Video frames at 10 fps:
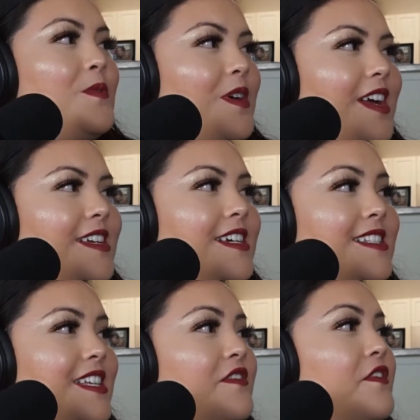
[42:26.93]
Right.
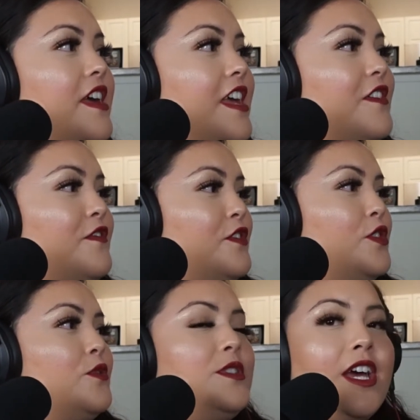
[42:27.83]
Because if
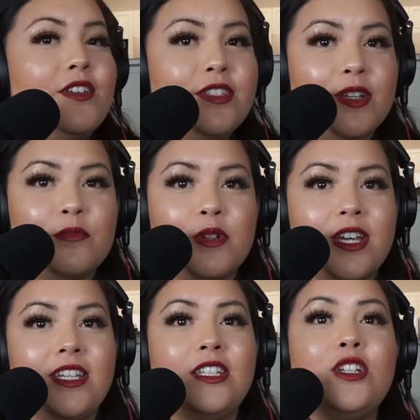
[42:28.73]
you tell
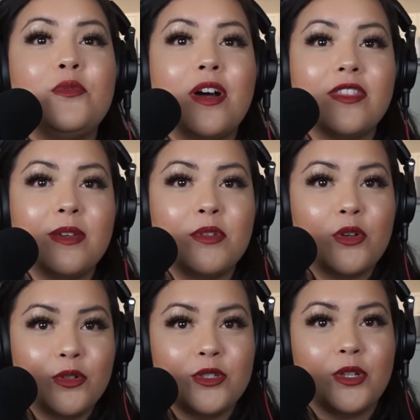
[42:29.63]
someone you want them to
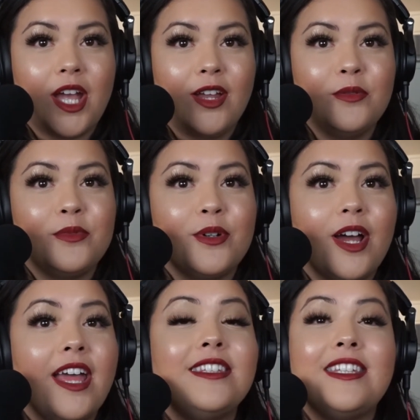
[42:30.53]
hold you accountable
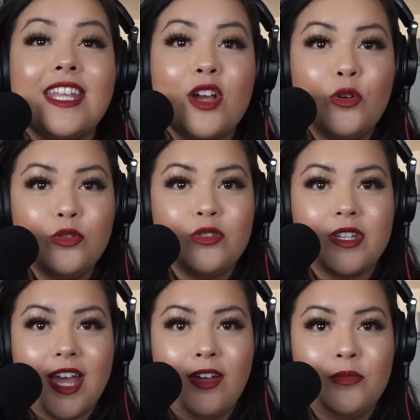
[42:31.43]
and then they hold you
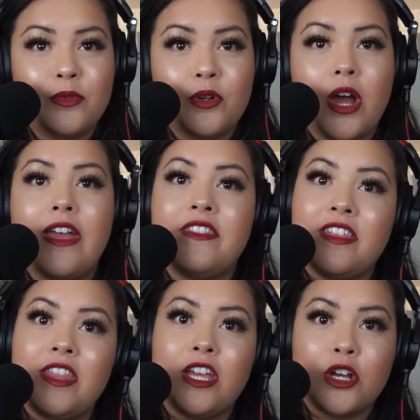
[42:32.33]
accountable and
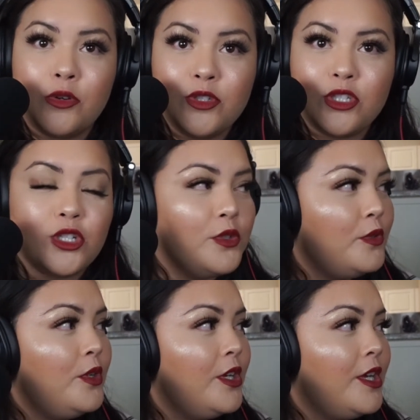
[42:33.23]
then they ghost
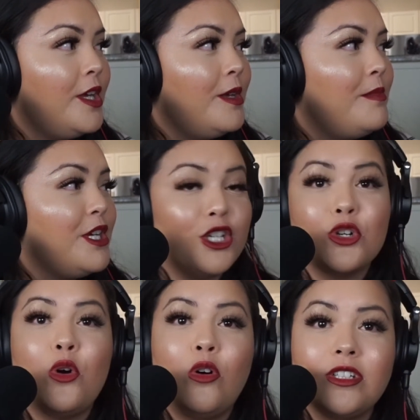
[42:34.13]
you because
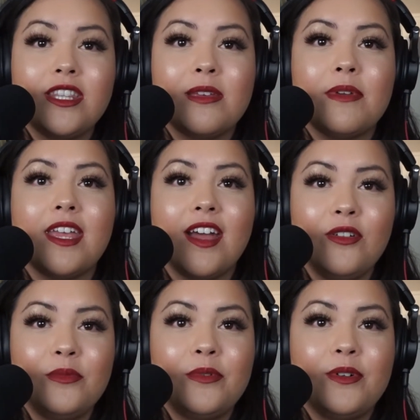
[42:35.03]
you're holding them
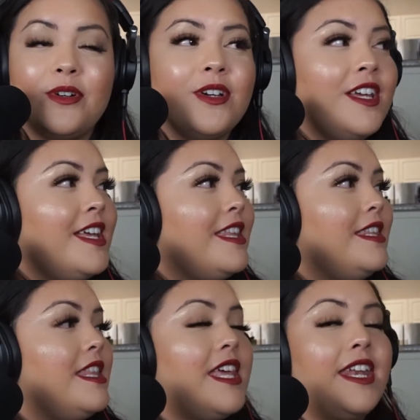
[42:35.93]
accountable,
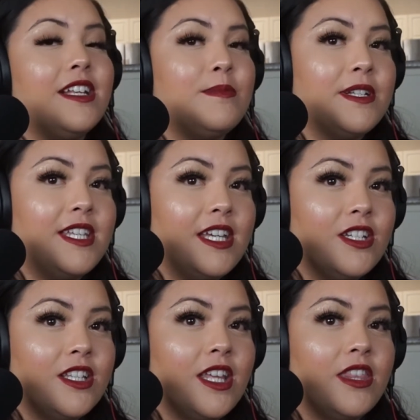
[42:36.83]
then that
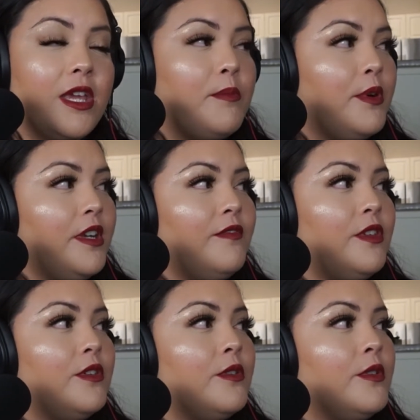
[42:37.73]
expectation that they put of
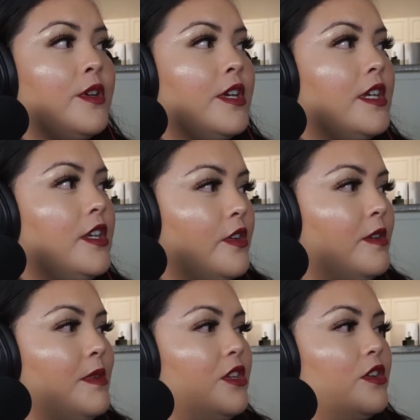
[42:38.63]
you, you know what
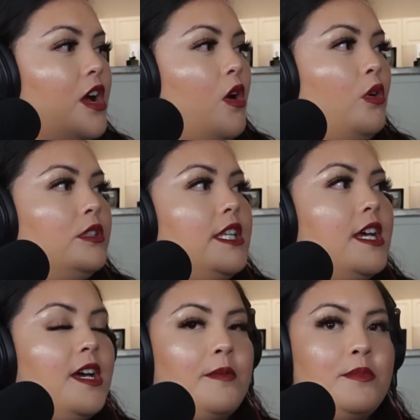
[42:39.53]
I mean? You're not holding
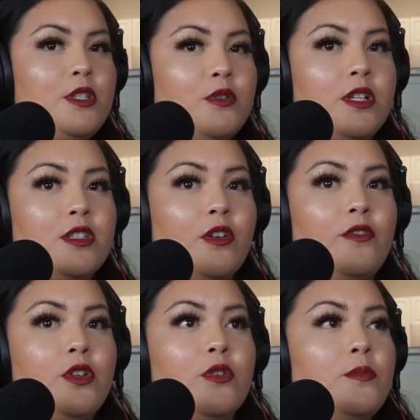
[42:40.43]
up to it. So
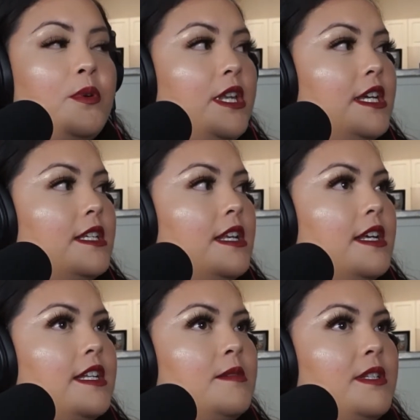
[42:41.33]
if you're putting an
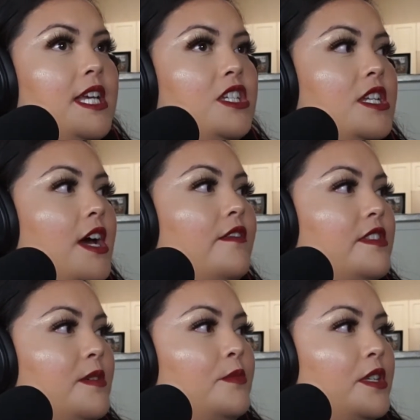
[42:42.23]
expectation out of
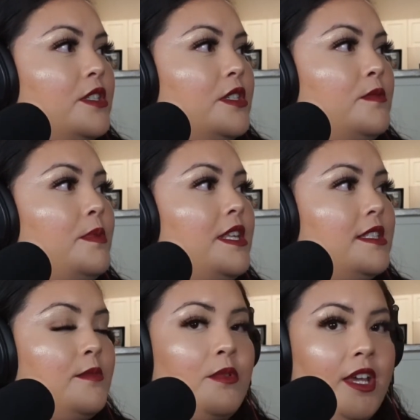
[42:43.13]
someone to be
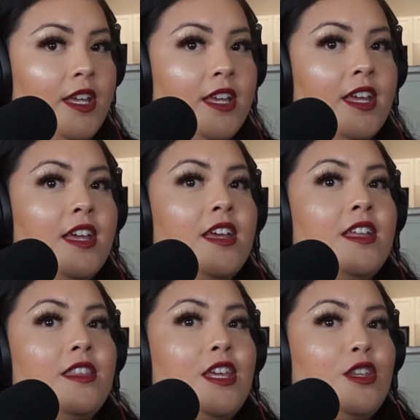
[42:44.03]
some way,
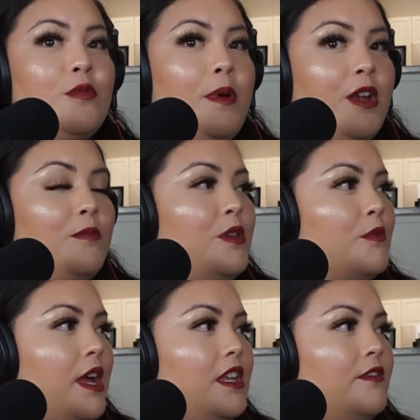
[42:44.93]
then you better be
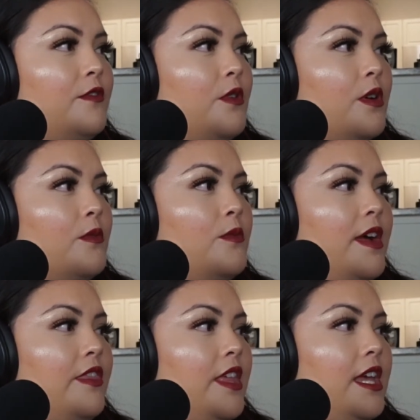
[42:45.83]
ready for
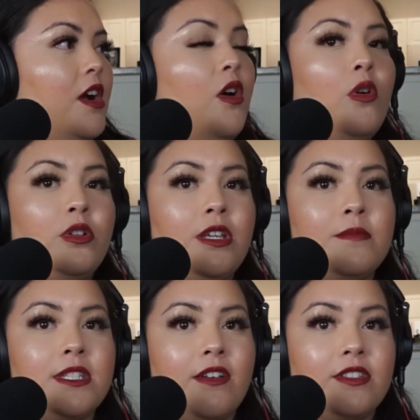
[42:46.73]
when they hold
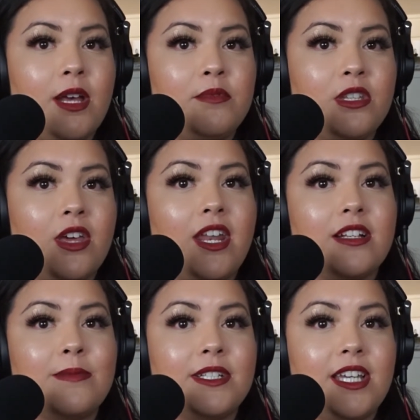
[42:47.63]
themselves up to that
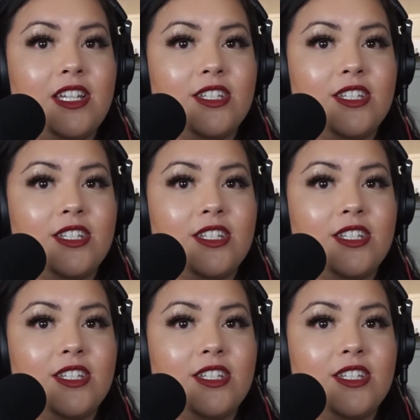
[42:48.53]
expectation.